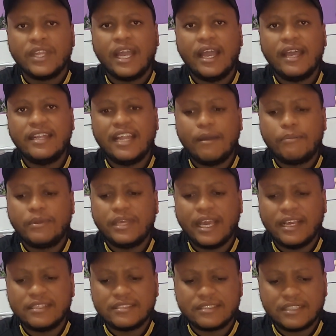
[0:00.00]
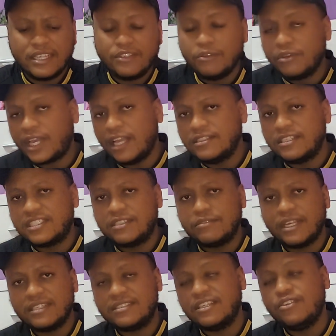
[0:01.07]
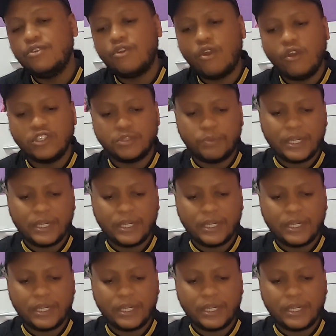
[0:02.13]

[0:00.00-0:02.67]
Nabi as the new Kaizer Chiefs as the new coach.